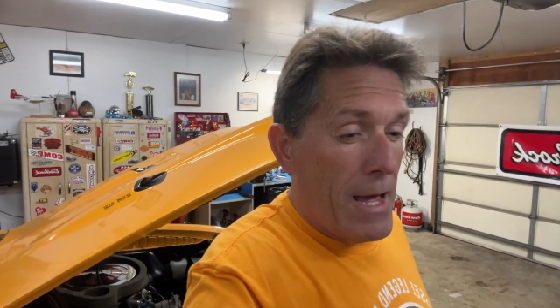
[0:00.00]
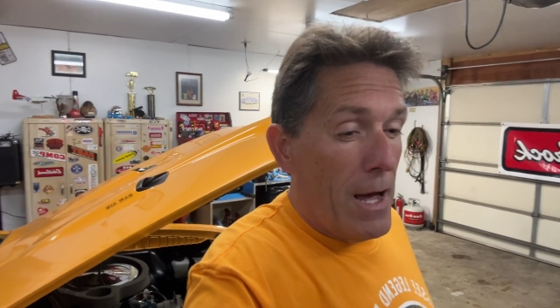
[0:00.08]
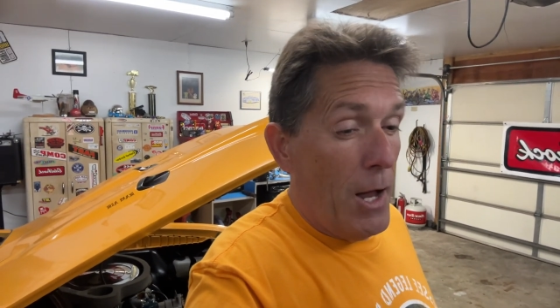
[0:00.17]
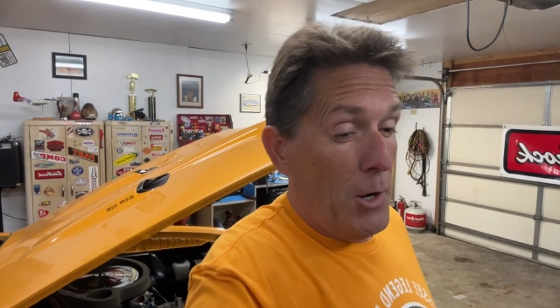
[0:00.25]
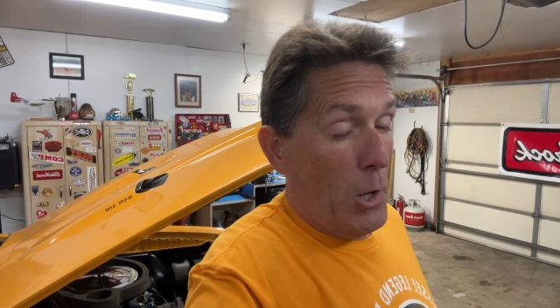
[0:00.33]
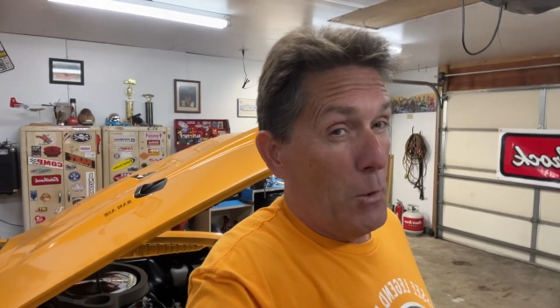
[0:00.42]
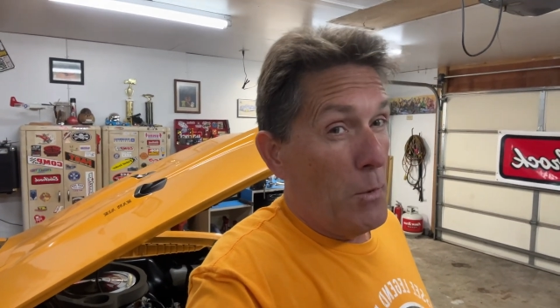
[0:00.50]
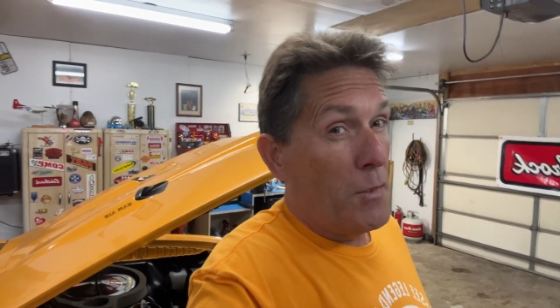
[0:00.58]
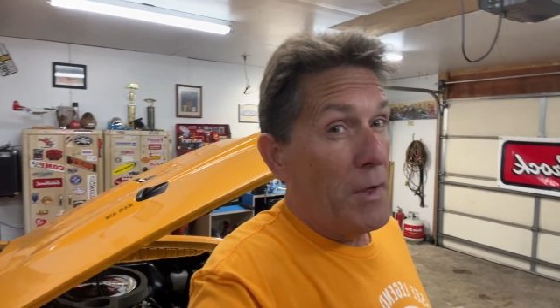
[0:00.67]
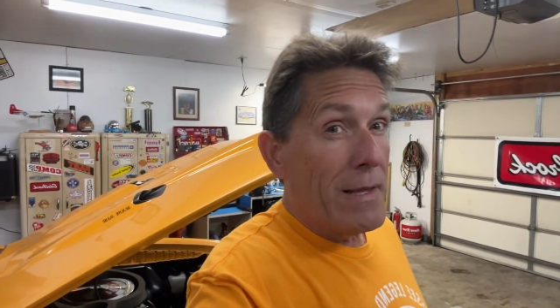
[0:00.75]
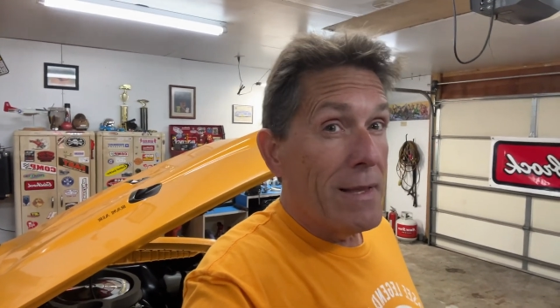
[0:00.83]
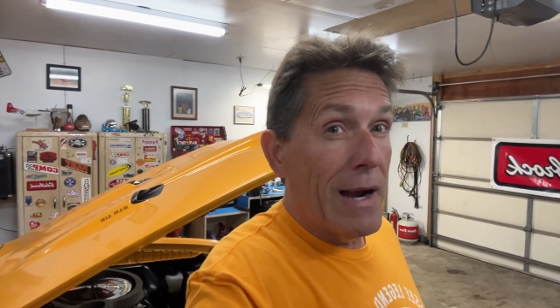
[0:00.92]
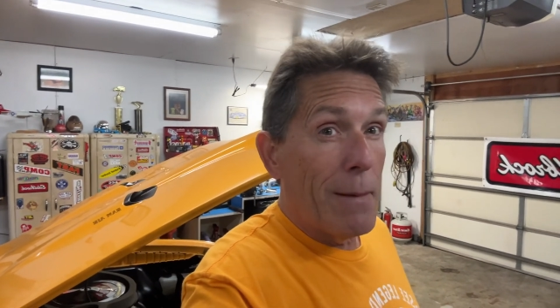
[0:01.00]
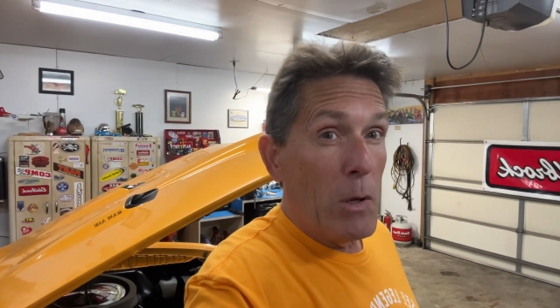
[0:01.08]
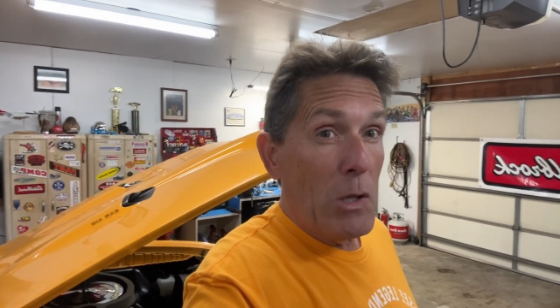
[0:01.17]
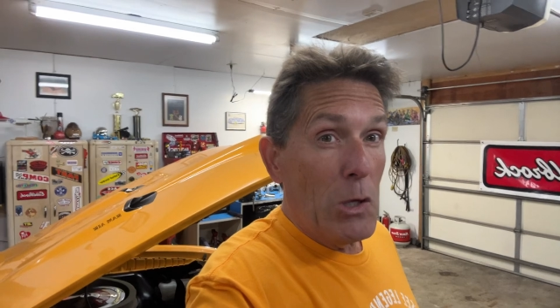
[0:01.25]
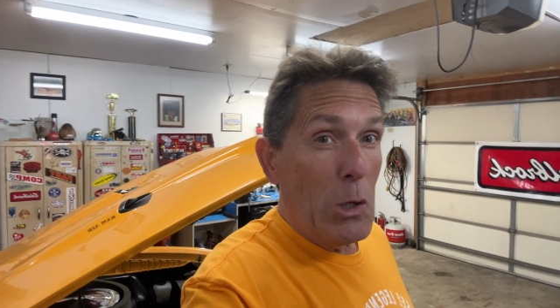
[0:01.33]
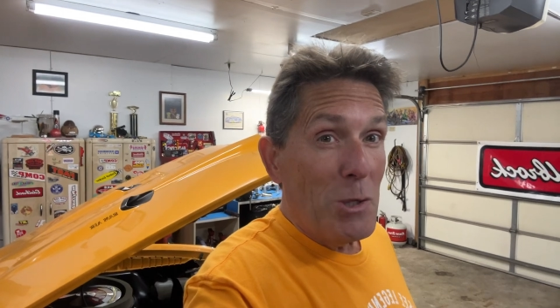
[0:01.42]
Another thing that I'm a
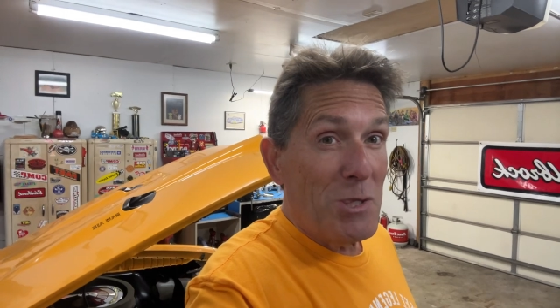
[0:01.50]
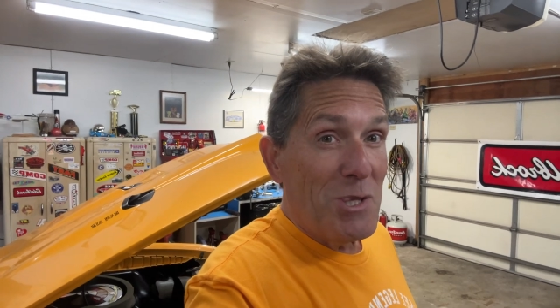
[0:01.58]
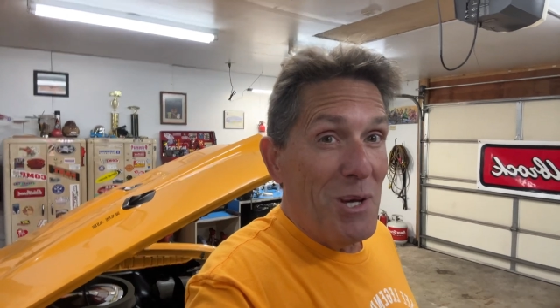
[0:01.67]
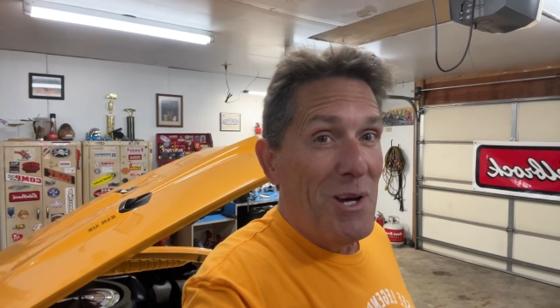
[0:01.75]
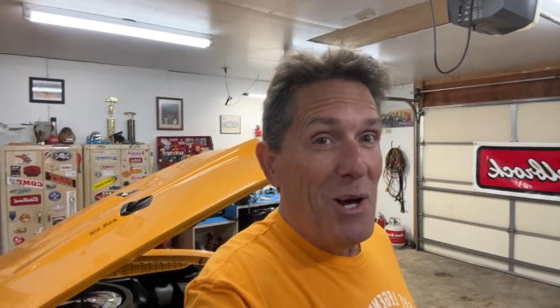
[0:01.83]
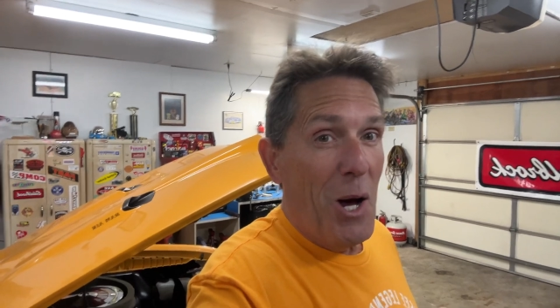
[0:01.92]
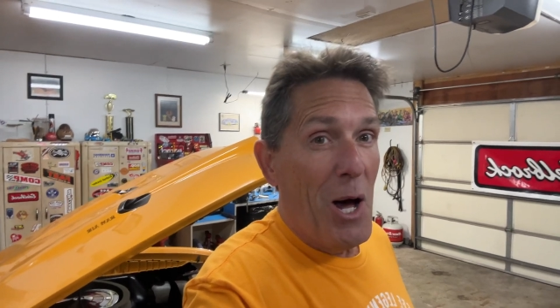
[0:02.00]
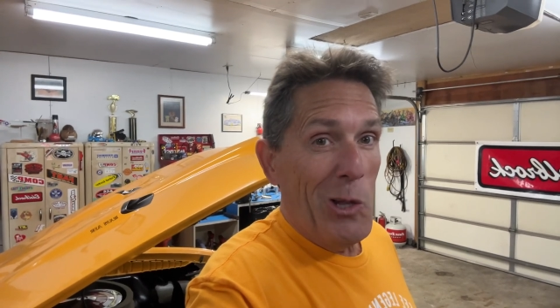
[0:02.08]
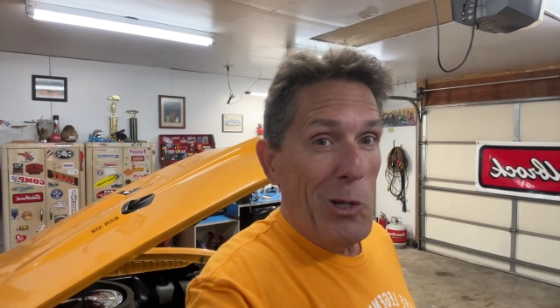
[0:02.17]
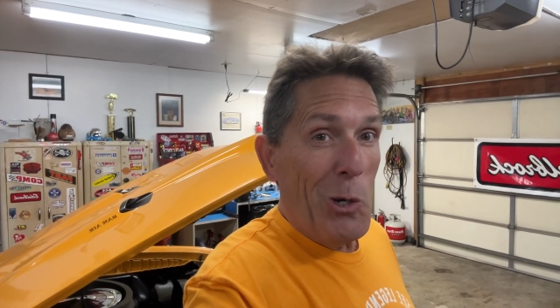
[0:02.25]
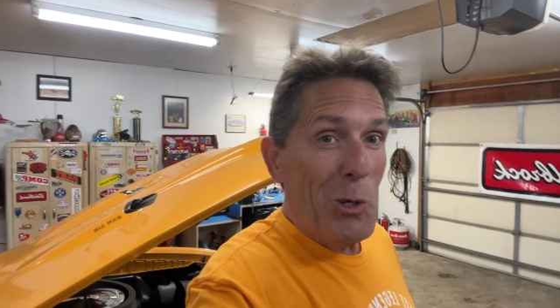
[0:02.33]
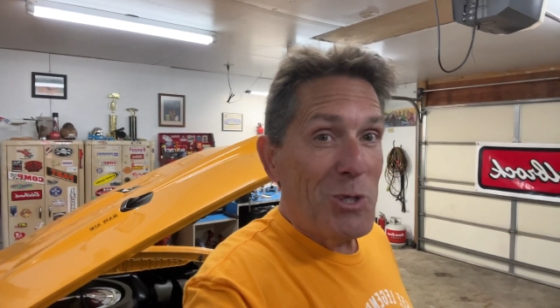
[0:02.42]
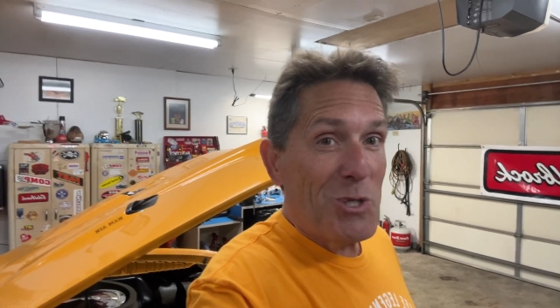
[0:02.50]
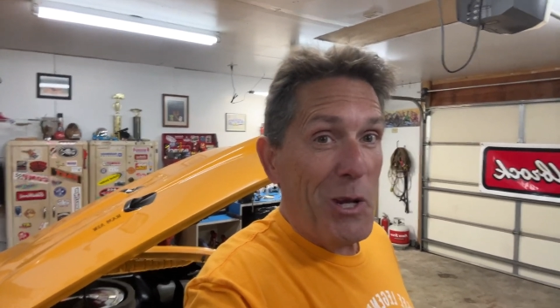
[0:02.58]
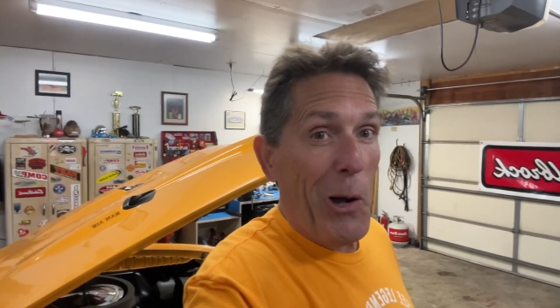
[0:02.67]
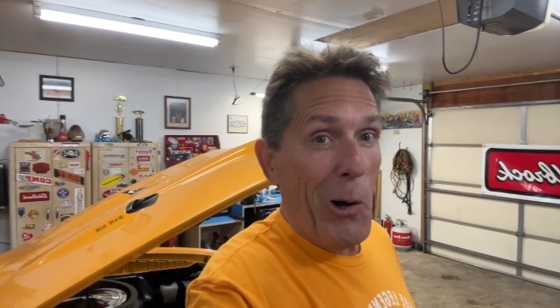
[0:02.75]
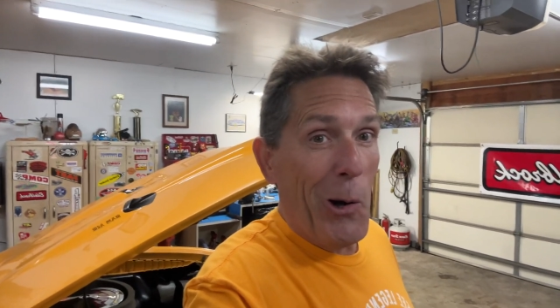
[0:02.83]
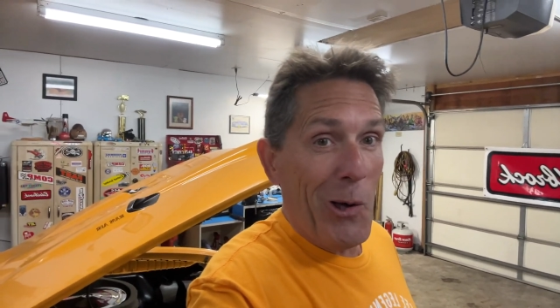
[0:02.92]
little
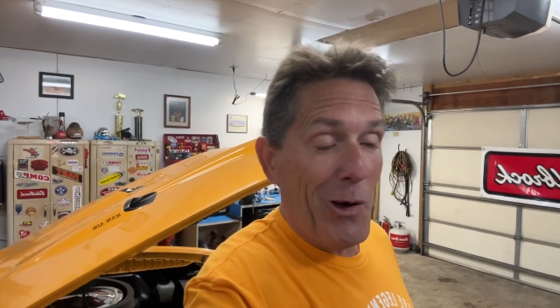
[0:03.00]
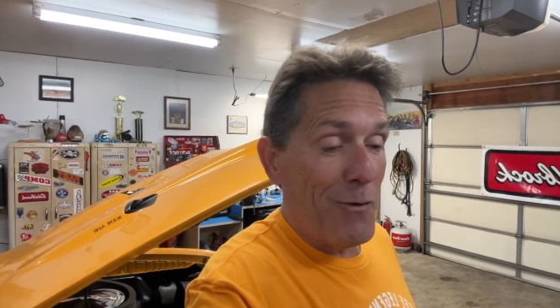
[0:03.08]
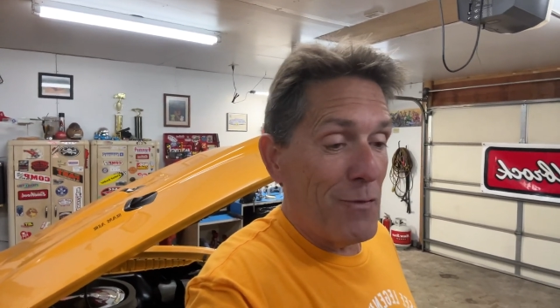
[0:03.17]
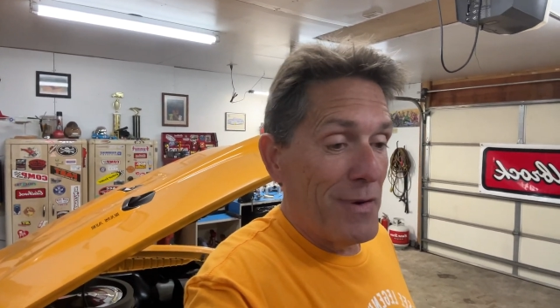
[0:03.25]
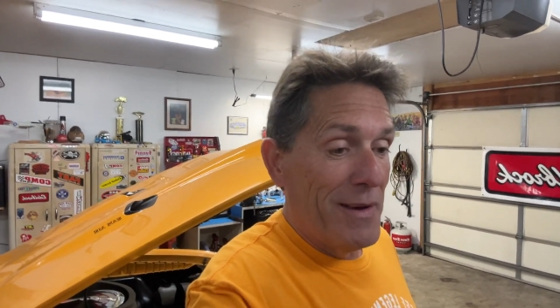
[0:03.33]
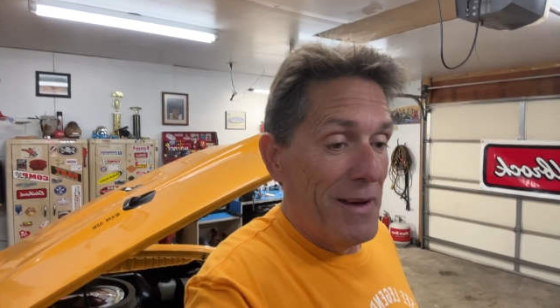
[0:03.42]
scared of,